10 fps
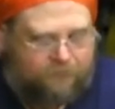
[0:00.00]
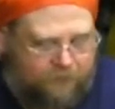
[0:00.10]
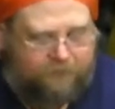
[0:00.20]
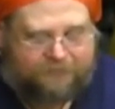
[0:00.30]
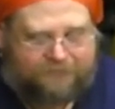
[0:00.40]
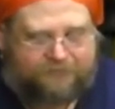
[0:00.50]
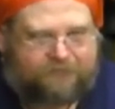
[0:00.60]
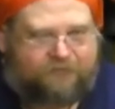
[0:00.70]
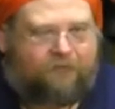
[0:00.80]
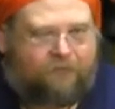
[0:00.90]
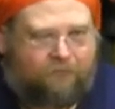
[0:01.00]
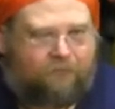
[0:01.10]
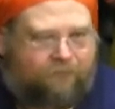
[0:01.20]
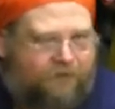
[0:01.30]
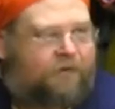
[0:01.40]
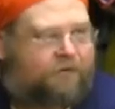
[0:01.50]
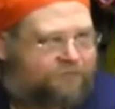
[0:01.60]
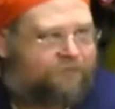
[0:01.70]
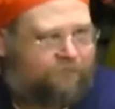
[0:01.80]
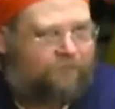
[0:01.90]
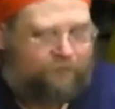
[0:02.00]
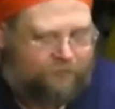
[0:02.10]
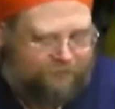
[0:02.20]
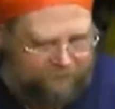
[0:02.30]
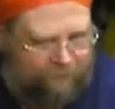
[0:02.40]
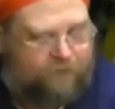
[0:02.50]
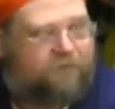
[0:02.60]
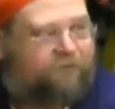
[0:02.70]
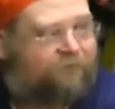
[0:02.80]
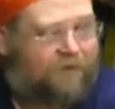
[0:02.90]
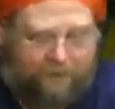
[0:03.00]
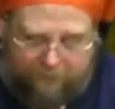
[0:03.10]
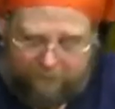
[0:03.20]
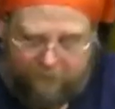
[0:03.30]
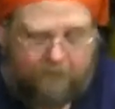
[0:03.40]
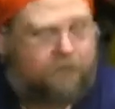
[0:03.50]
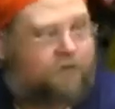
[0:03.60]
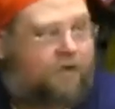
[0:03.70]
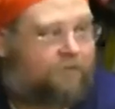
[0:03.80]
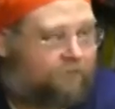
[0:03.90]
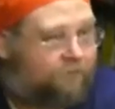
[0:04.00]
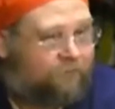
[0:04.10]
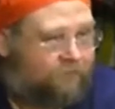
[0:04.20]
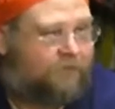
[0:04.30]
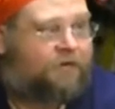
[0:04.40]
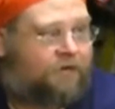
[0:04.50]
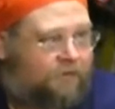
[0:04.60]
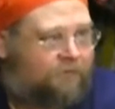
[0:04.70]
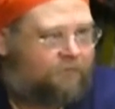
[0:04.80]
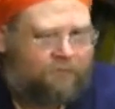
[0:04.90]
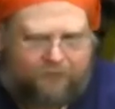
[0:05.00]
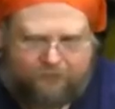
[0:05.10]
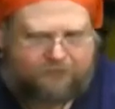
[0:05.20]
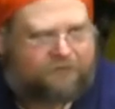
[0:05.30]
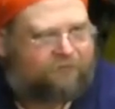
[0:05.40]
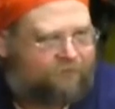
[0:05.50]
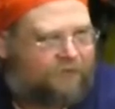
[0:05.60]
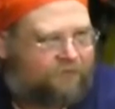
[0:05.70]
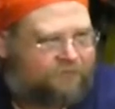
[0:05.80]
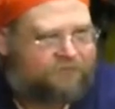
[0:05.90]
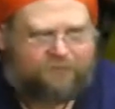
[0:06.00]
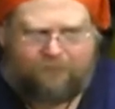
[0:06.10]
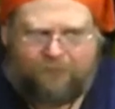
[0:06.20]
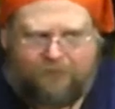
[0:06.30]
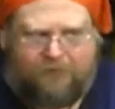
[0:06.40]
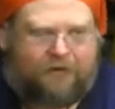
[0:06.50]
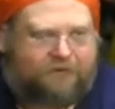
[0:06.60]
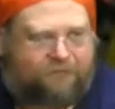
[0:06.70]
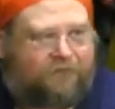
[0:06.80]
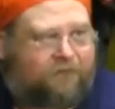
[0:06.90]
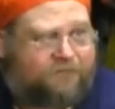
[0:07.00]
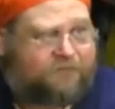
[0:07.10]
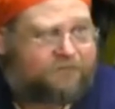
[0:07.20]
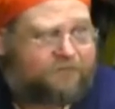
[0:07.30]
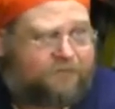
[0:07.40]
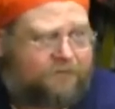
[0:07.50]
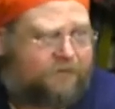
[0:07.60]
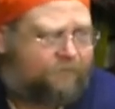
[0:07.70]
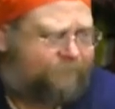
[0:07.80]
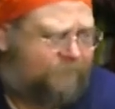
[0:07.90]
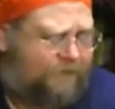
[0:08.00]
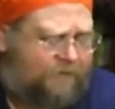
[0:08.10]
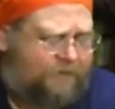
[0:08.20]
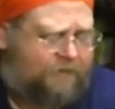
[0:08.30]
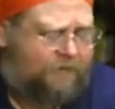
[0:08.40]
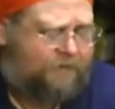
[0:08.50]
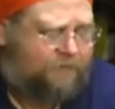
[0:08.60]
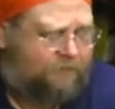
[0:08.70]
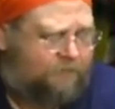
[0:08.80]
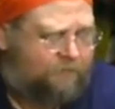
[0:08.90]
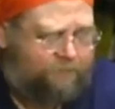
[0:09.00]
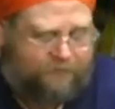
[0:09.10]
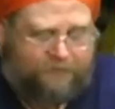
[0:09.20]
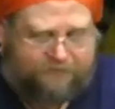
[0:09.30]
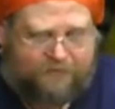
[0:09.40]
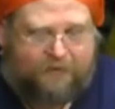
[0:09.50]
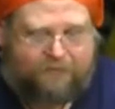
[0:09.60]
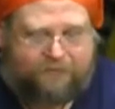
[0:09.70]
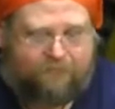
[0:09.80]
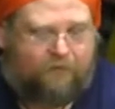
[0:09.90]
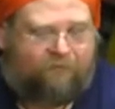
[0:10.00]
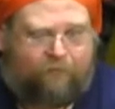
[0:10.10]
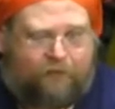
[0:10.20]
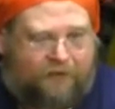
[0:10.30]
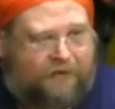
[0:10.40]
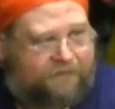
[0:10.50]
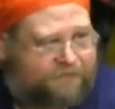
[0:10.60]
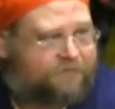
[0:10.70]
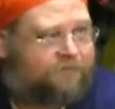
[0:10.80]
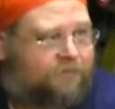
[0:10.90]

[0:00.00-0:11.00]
noticed that certain things, when we put them in the fire, had really interesting fragrances, really nice fragrances. And these kinds of plants